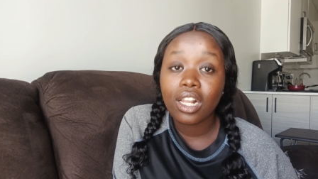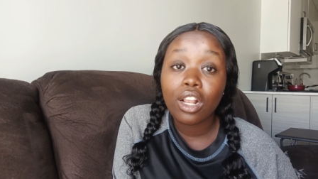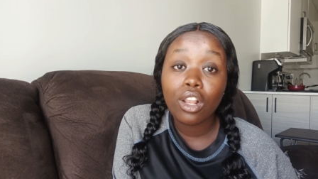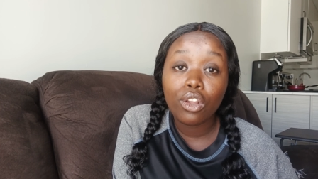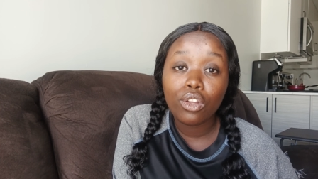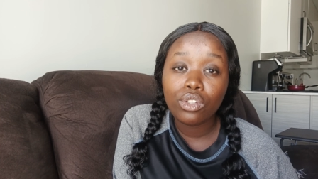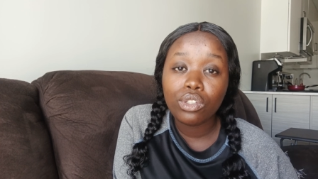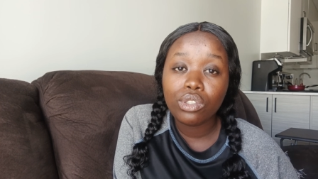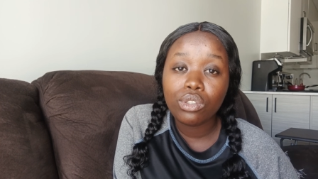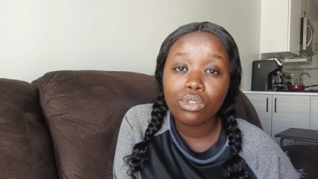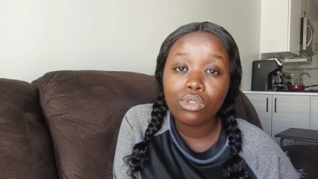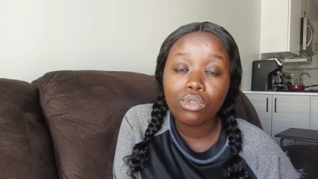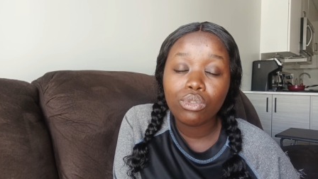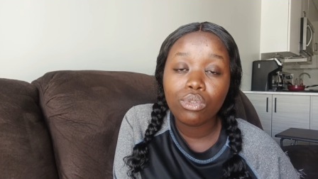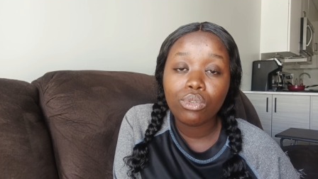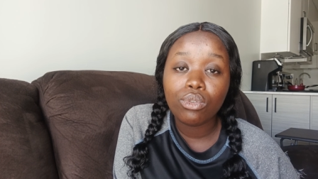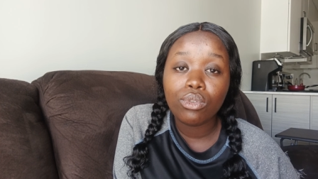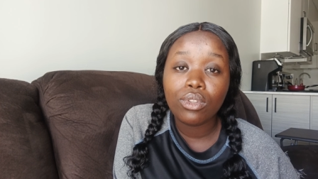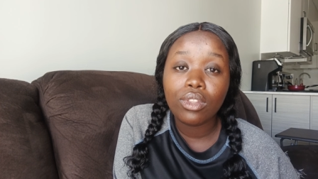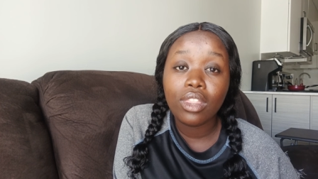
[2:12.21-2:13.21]
close
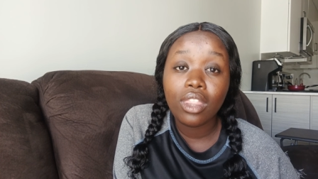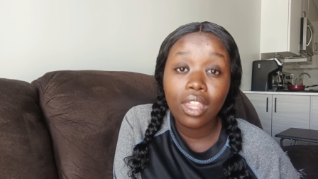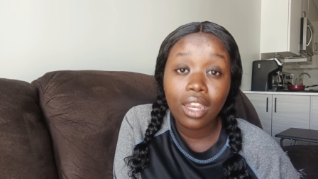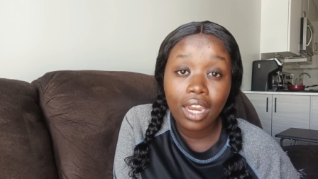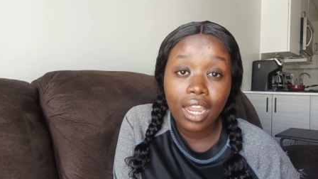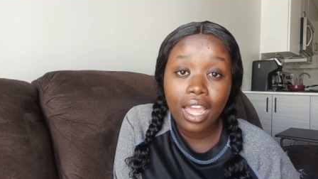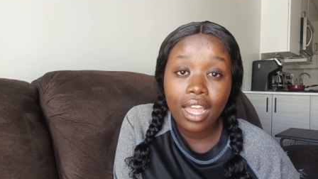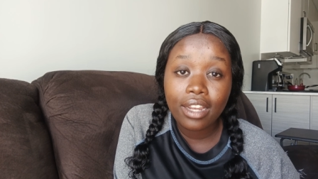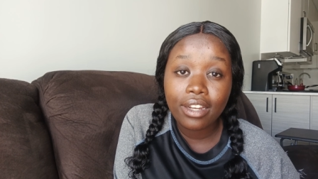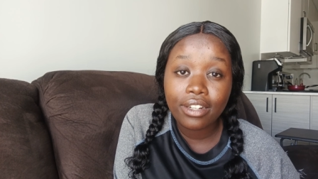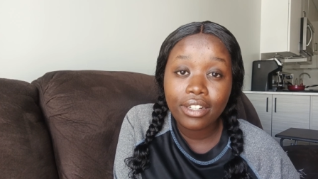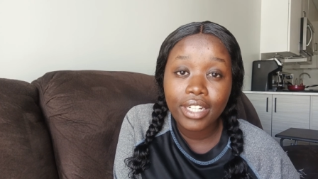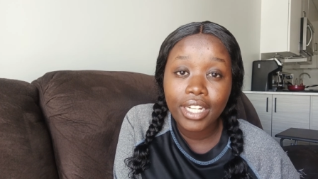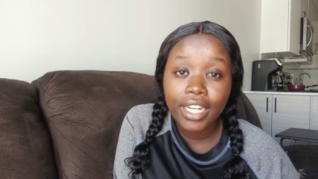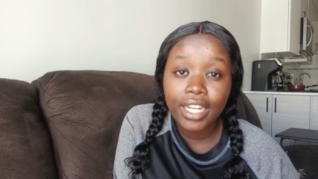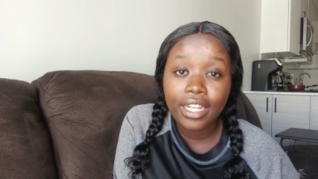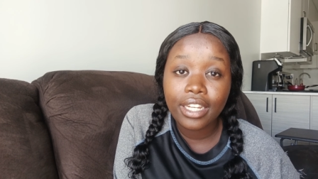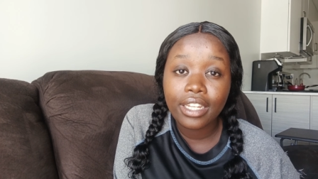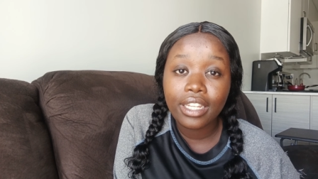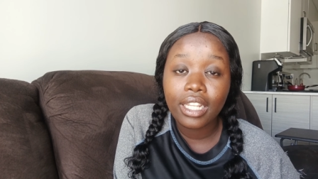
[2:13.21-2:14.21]
to
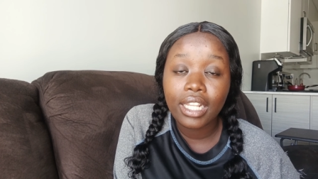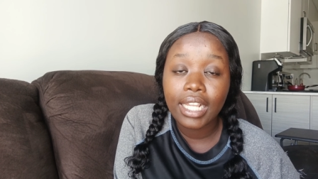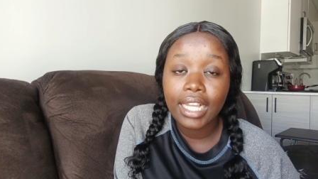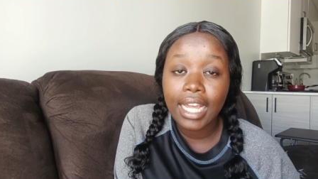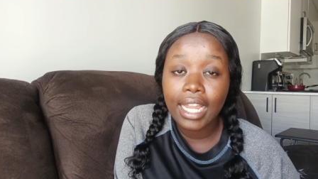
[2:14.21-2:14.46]
300